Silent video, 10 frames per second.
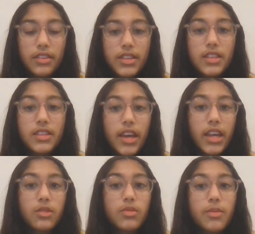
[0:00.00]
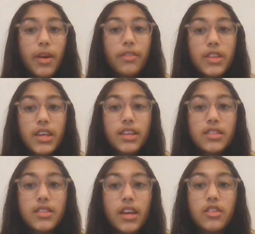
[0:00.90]
This case was about the
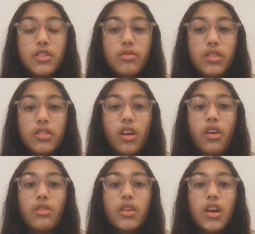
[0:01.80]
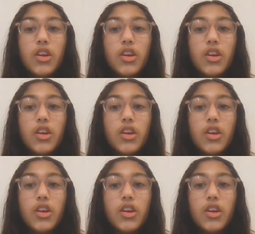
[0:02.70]
extent you can go